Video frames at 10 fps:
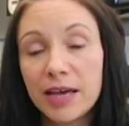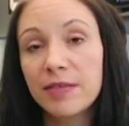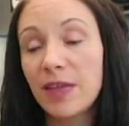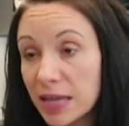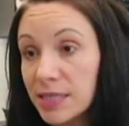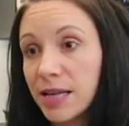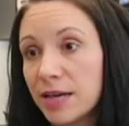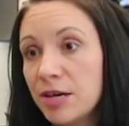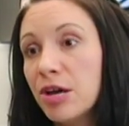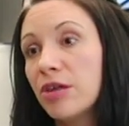That
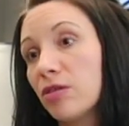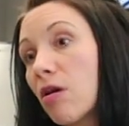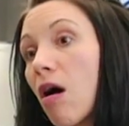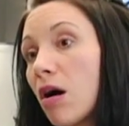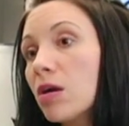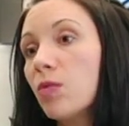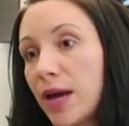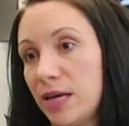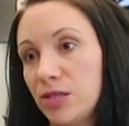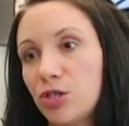said, there are
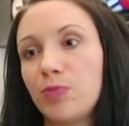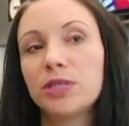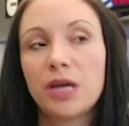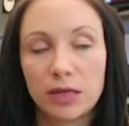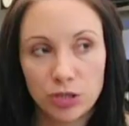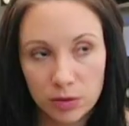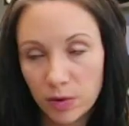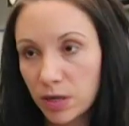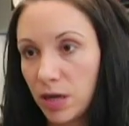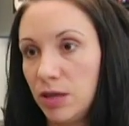ways to protect your
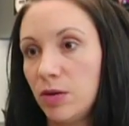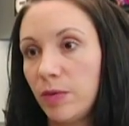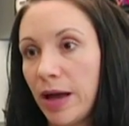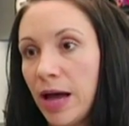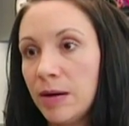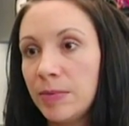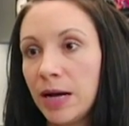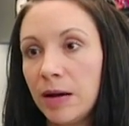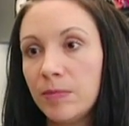work on the web.